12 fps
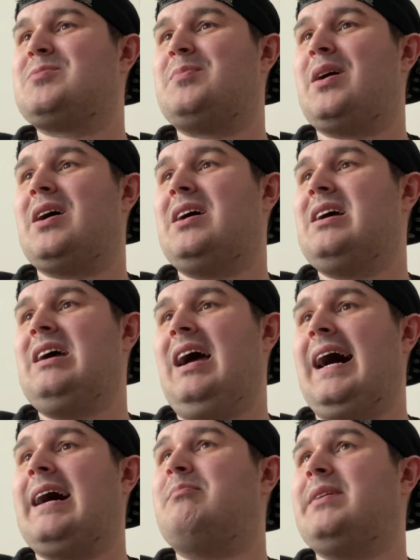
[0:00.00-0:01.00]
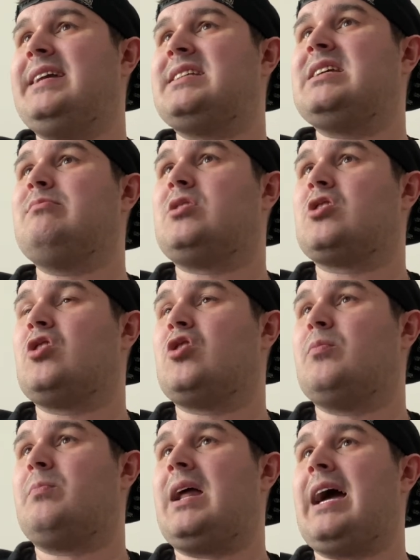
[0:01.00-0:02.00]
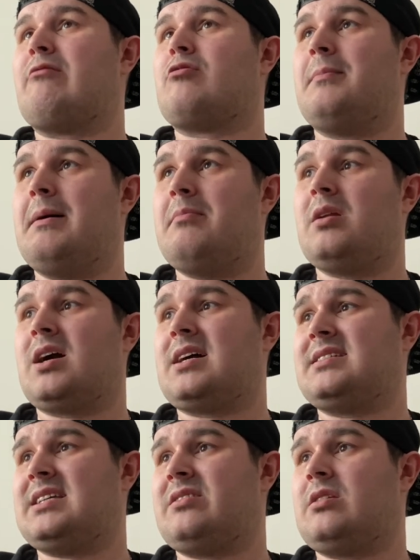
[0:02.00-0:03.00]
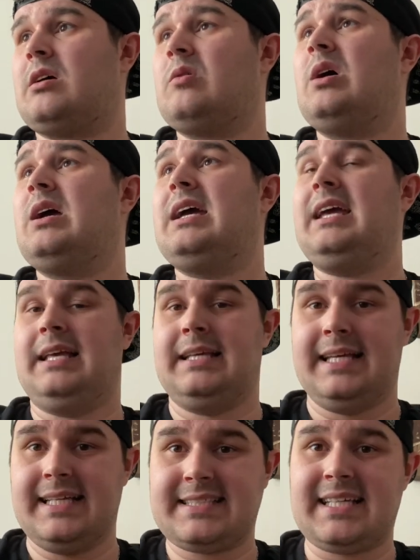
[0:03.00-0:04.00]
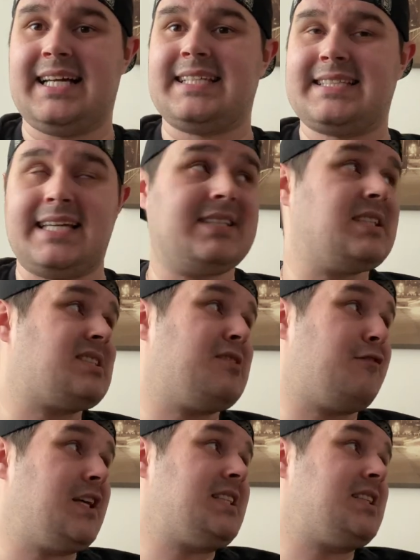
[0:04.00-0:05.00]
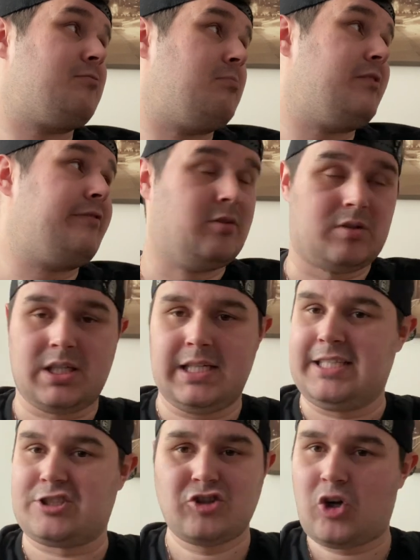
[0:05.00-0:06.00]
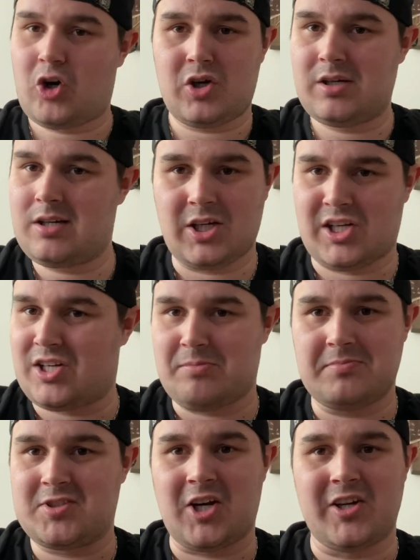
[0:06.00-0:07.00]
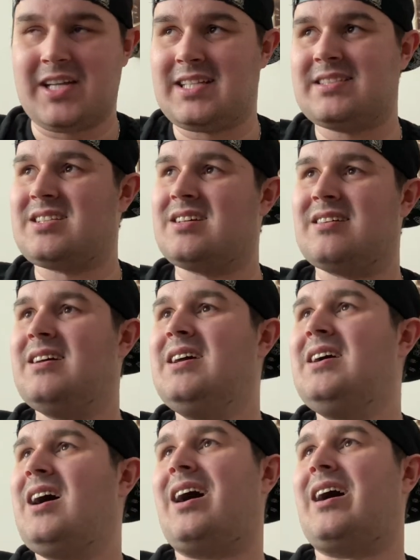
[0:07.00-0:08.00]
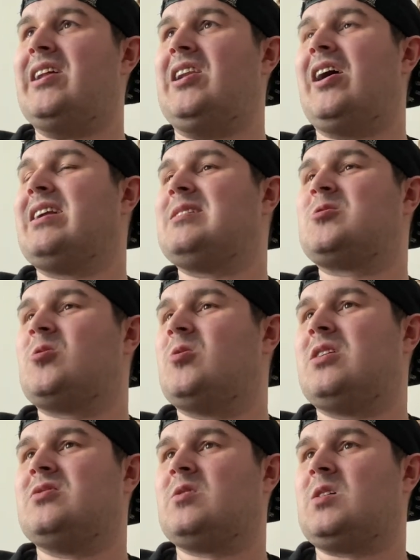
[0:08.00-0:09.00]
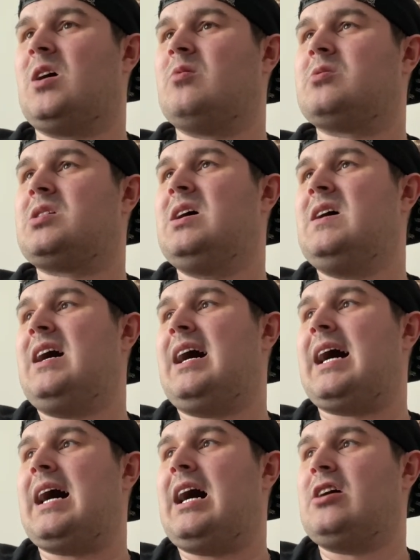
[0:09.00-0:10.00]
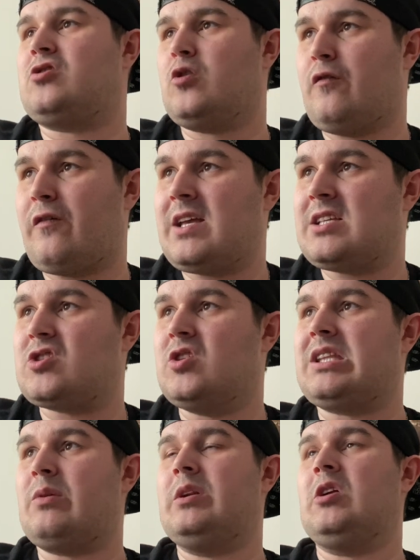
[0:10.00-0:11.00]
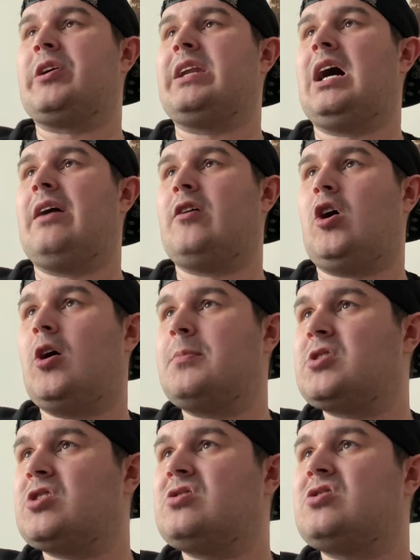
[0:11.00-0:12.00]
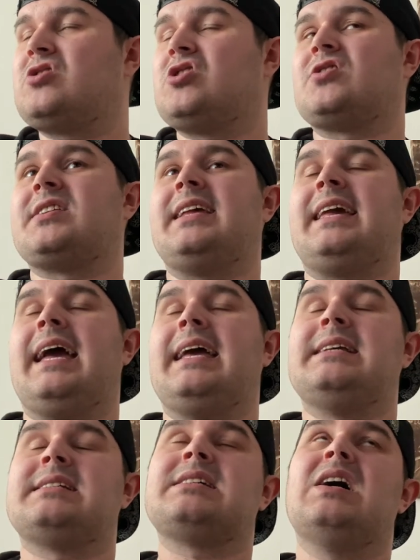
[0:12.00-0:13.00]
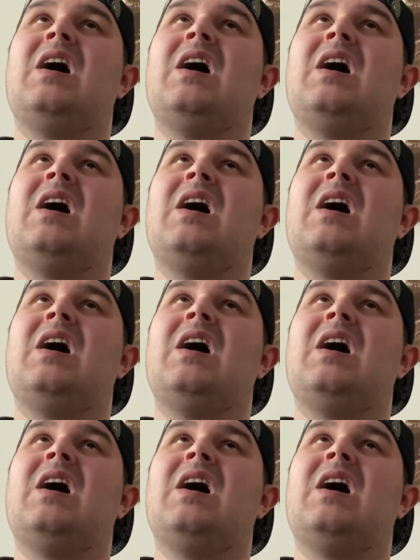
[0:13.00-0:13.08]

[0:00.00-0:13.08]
but he seems like a good player. Remember, like I said though, he is a centre defensive midfielder. He's not going to turn into R9 and score loads of goals. I do think it's good that we're looking at other options just in case